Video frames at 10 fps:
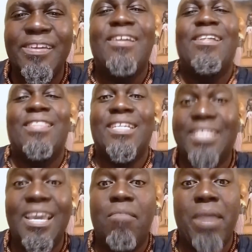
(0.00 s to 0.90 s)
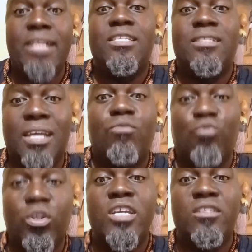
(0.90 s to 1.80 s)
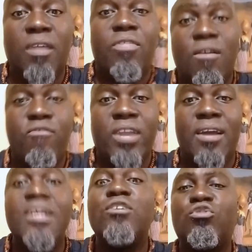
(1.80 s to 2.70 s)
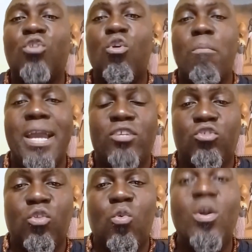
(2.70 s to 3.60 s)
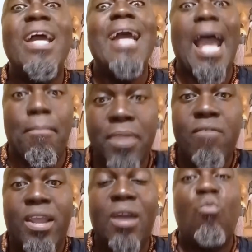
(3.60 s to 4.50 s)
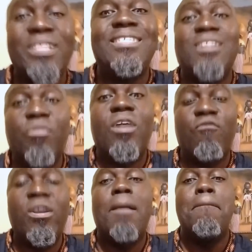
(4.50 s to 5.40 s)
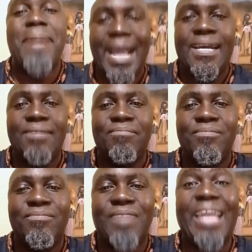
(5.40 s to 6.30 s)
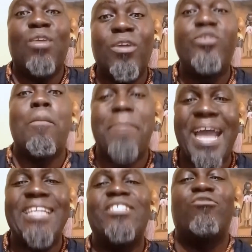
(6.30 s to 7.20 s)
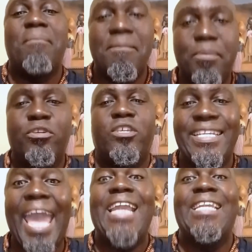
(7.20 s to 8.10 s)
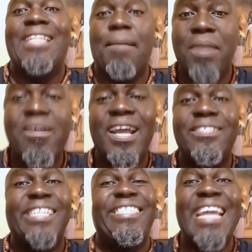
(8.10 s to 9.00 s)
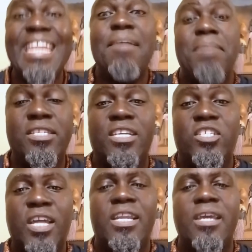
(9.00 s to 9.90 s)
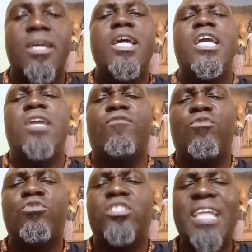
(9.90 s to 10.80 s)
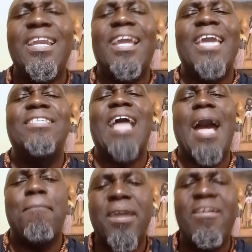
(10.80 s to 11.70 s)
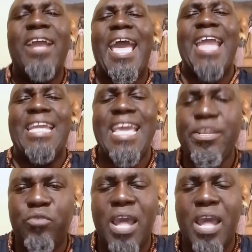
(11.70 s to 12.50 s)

the DA might start ruling South Africa, slow by slow. America wants South Africa back and they want to punish Ramaphosa. And Americans are sending a message that if you stand against America and Israel,